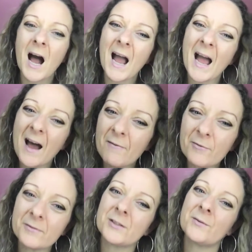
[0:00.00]
I have
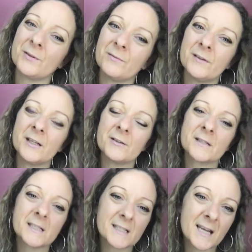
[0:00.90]
over 200
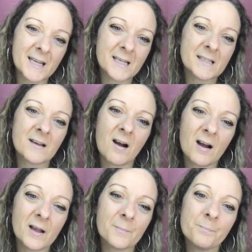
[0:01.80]
videos. It's taking
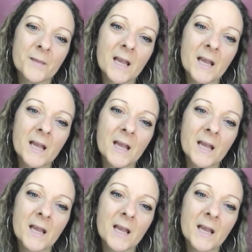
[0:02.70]
time,